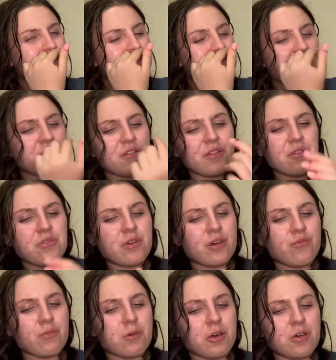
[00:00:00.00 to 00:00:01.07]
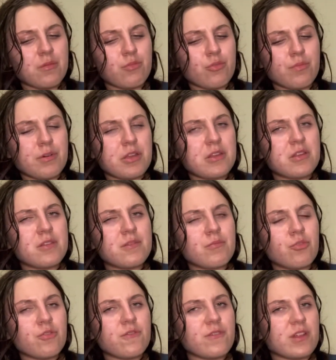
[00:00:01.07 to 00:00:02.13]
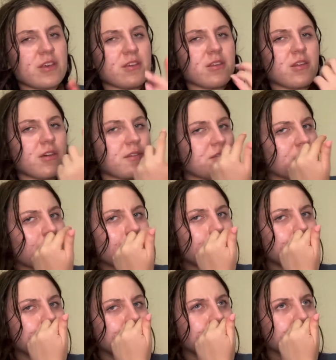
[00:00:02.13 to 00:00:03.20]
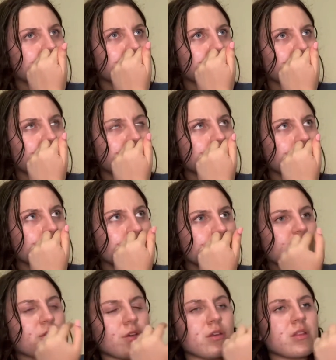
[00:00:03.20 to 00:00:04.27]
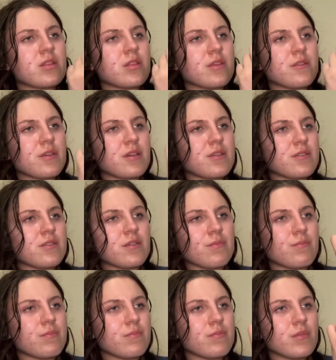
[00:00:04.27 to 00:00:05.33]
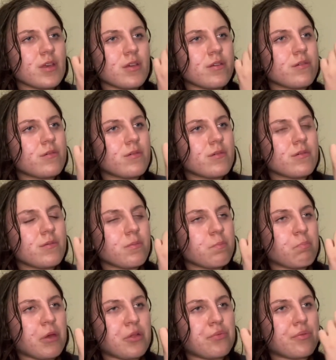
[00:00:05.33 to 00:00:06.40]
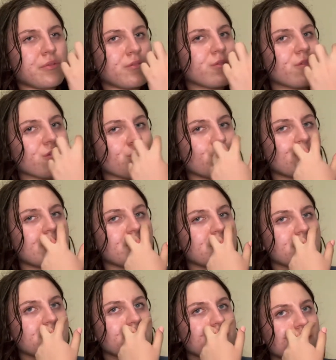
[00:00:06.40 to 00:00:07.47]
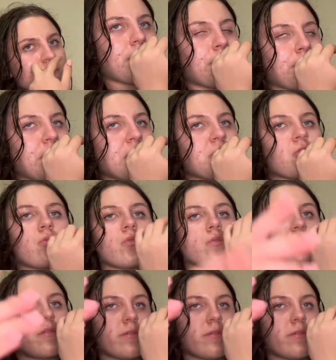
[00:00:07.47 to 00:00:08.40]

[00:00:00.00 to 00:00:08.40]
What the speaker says: It's a little unremarkable, but it is more of like a nighttime scent. There's like some like pungent sweetness. Main accords: